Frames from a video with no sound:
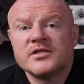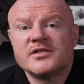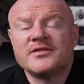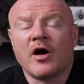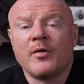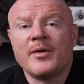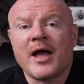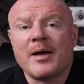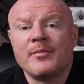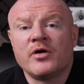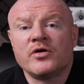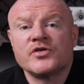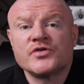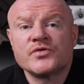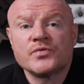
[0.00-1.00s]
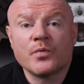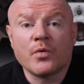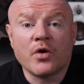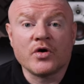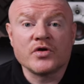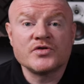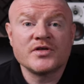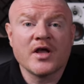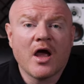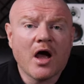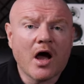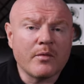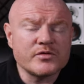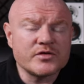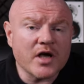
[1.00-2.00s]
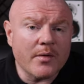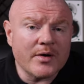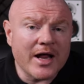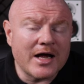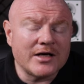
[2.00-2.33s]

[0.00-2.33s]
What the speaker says: to Dolby Atmos was I was going